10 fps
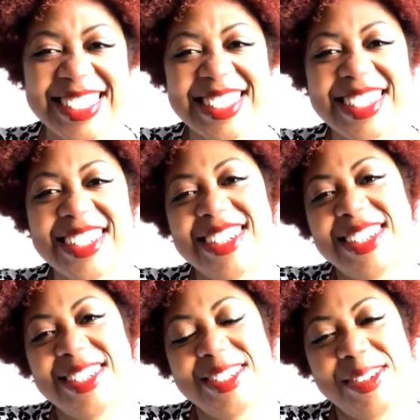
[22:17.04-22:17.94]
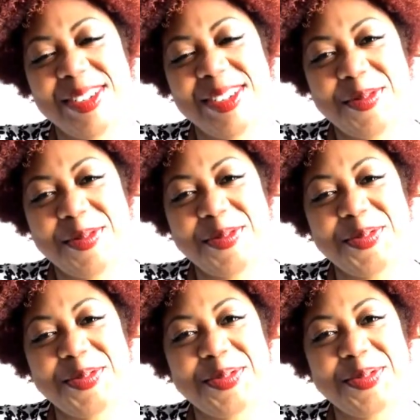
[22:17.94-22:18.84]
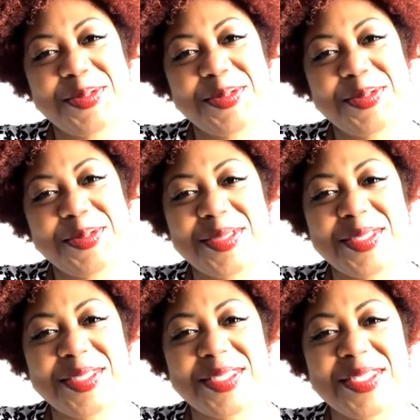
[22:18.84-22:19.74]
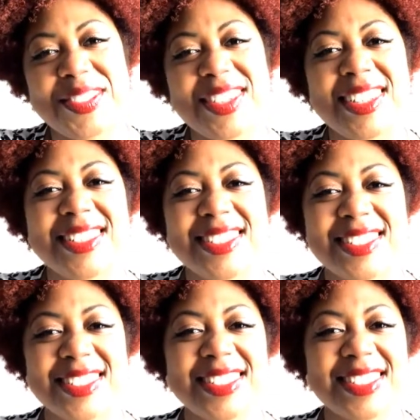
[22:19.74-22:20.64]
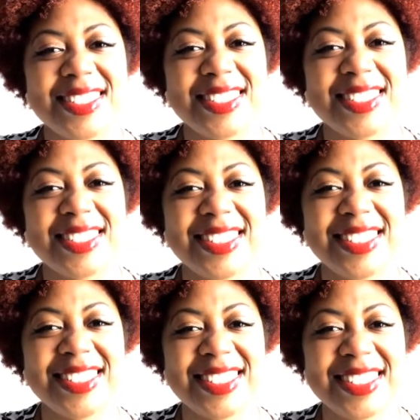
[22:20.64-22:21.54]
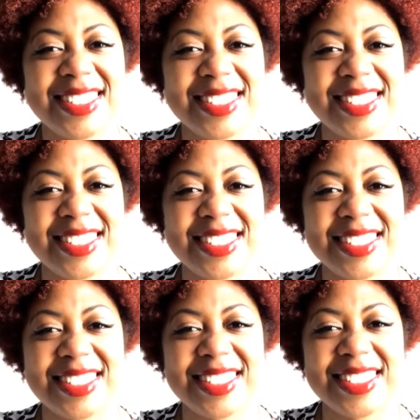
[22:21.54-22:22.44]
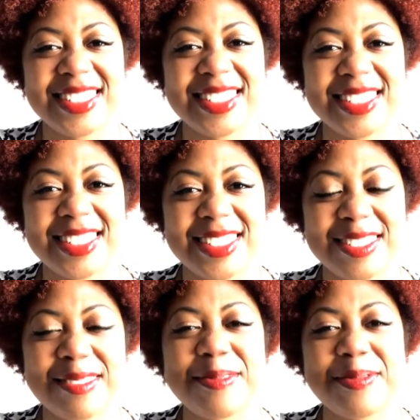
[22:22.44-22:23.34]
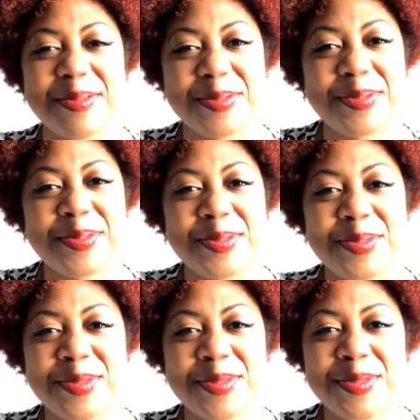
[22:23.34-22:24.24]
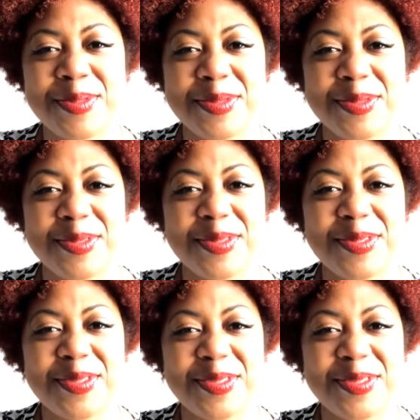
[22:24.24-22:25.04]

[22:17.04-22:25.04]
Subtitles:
This person isn't speaking.